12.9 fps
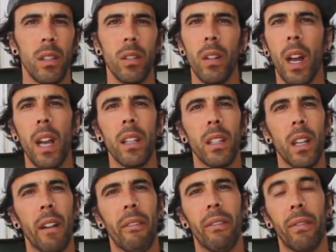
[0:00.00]
you guys
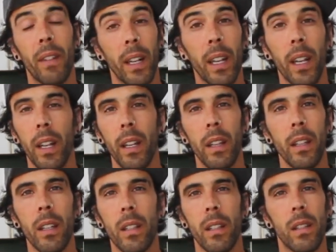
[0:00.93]
are fucking
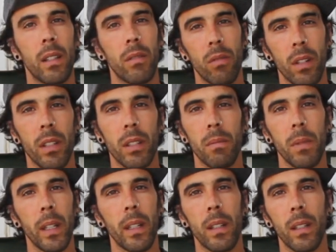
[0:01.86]
idiots, trust
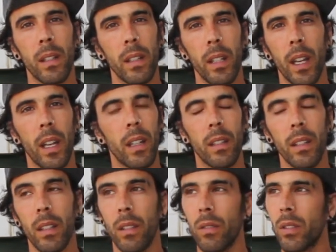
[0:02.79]
me. Yeah,
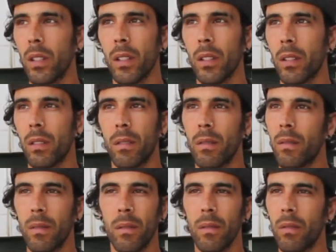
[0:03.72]
you just
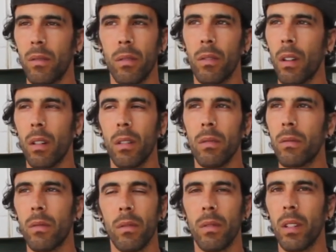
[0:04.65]

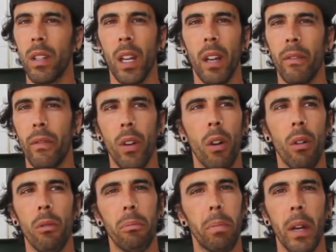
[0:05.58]
don't have
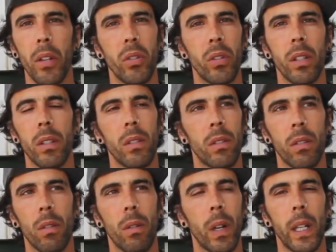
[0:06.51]
no patience
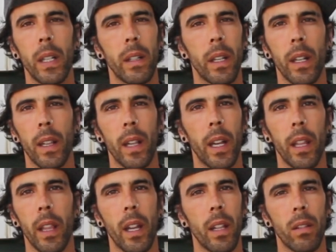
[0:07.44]
or anything
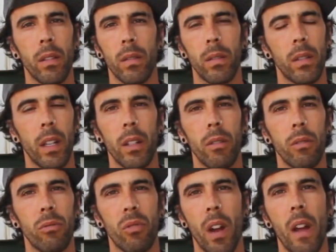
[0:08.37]
like that, and
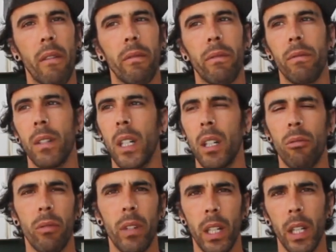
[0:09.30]
you drive
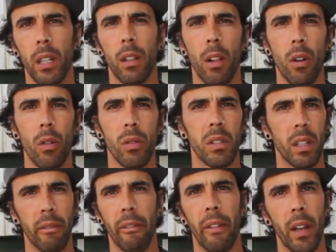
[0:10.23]
really close
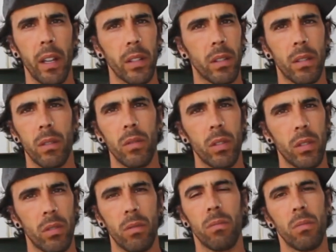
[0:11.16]
and fast.
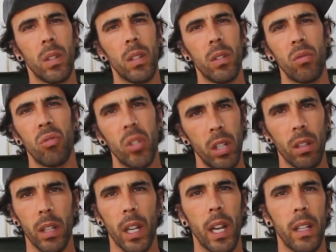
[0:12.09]
Just
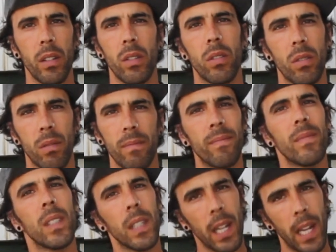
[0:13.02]
chill, guys,
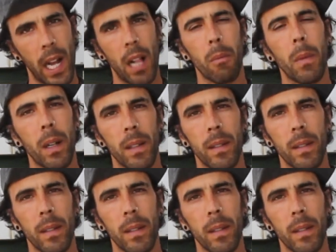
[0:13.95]
calm.